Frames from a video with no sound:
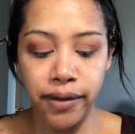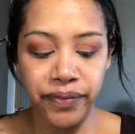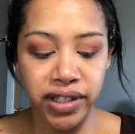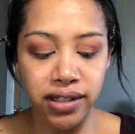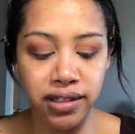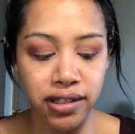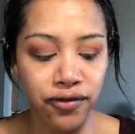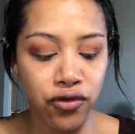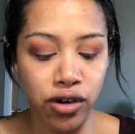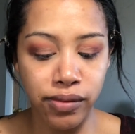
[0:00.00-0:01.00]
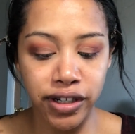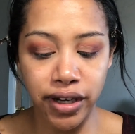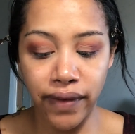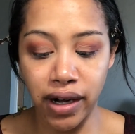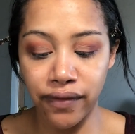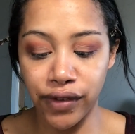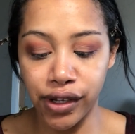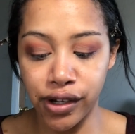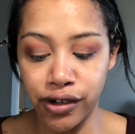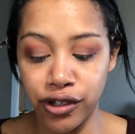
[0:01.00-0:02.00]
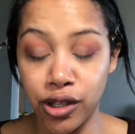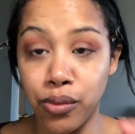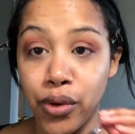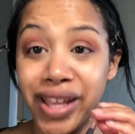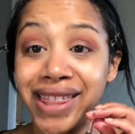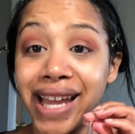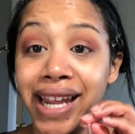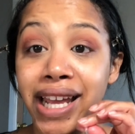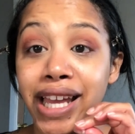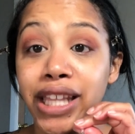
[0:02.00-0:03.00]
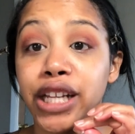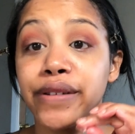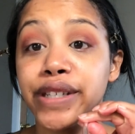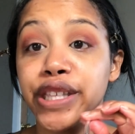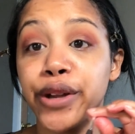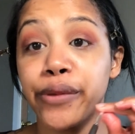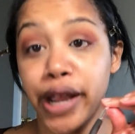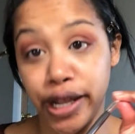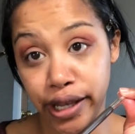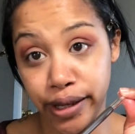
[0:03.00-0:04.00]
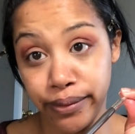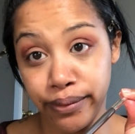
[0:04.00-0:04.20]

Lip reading: This is a Sephora brush. I've had it for years to the point that there is no writing.